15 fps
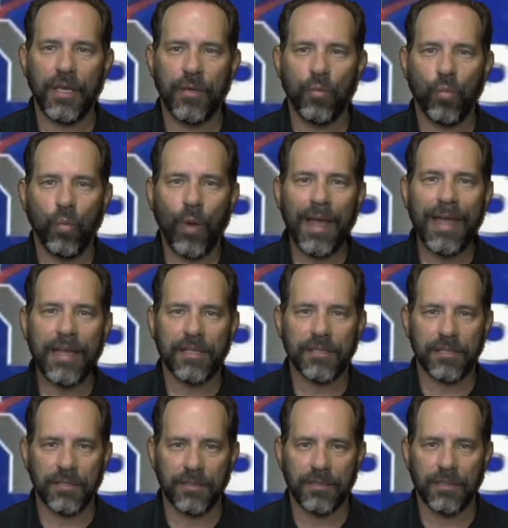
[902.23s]

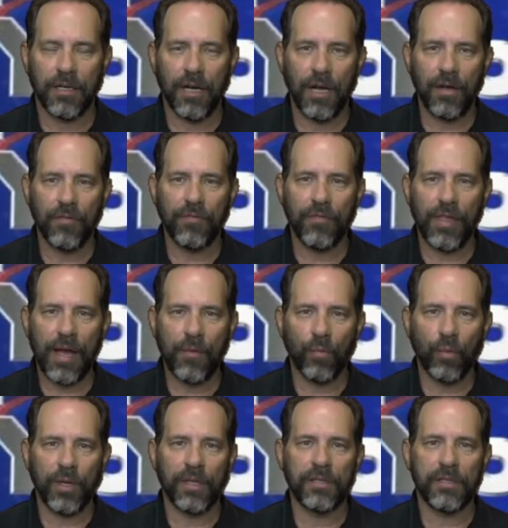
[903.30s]
weight of that
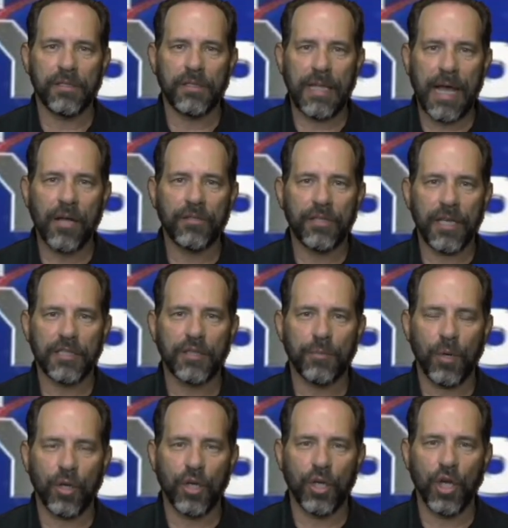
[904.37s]
witness's now
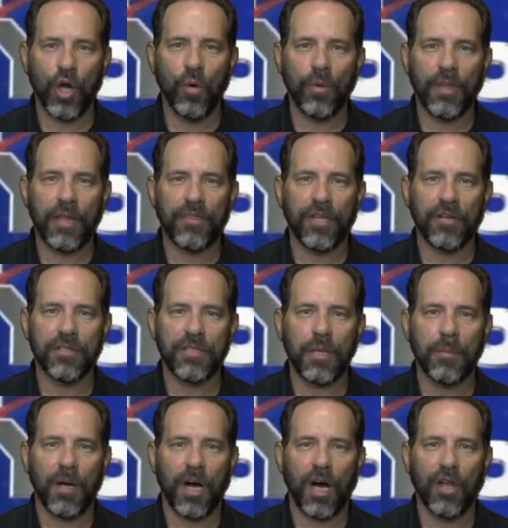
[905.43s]
testimony, knowing that there is
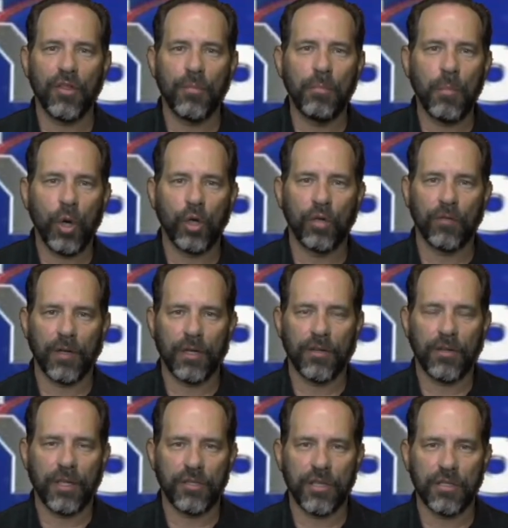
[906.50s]
some other motive other
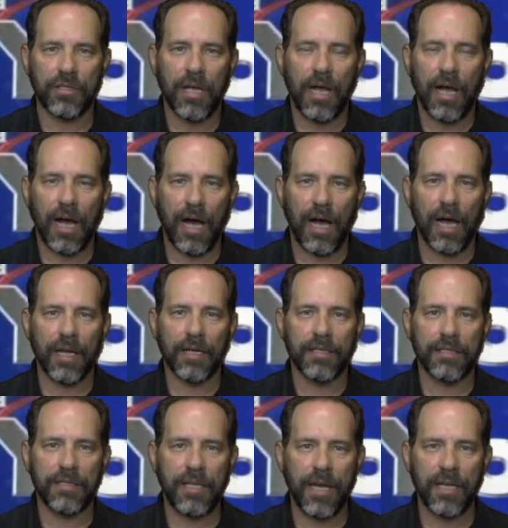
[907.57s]
than just
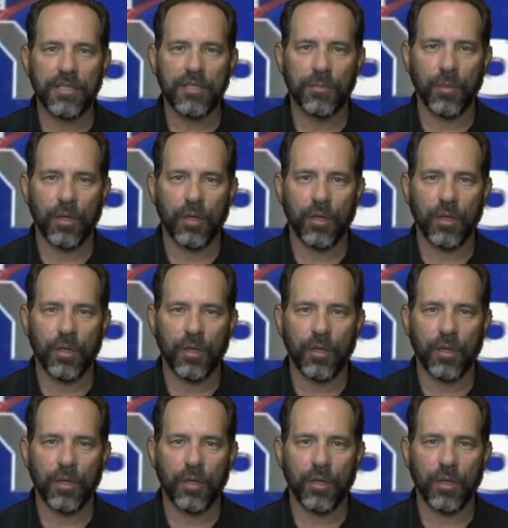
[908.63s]
honest testimony.